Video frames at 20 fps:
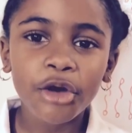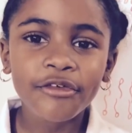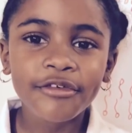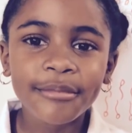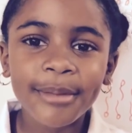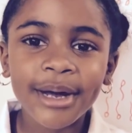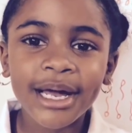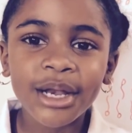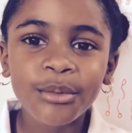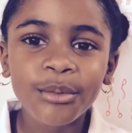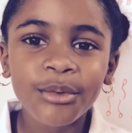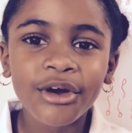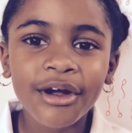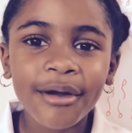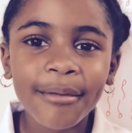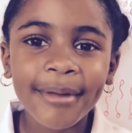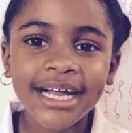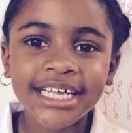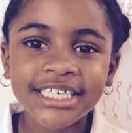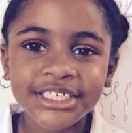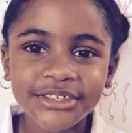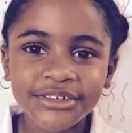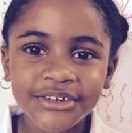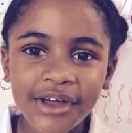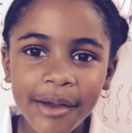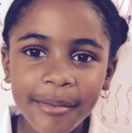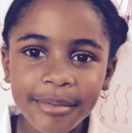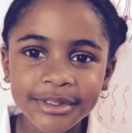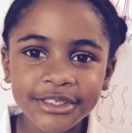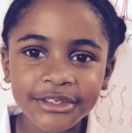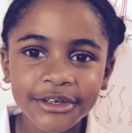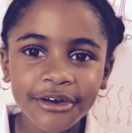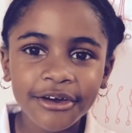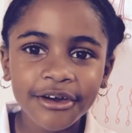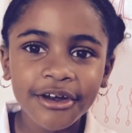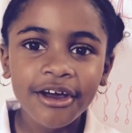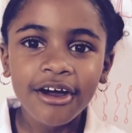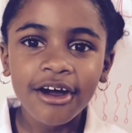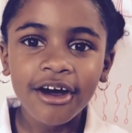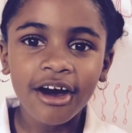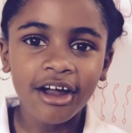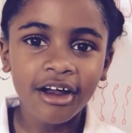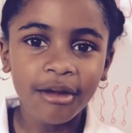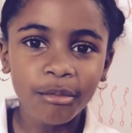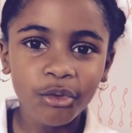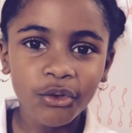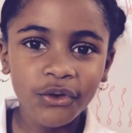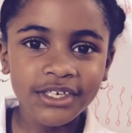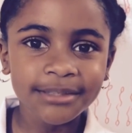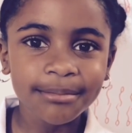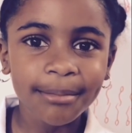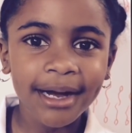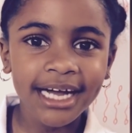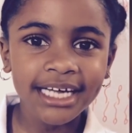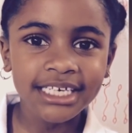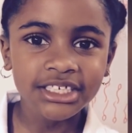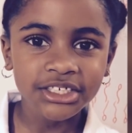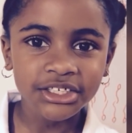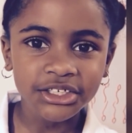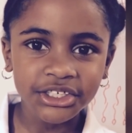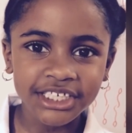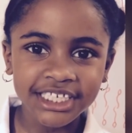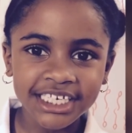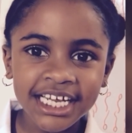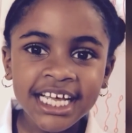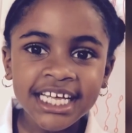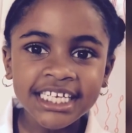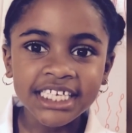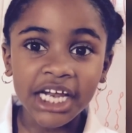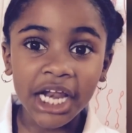Hello, everybody. Welcome back to a new episode on a Moist Bio Solution.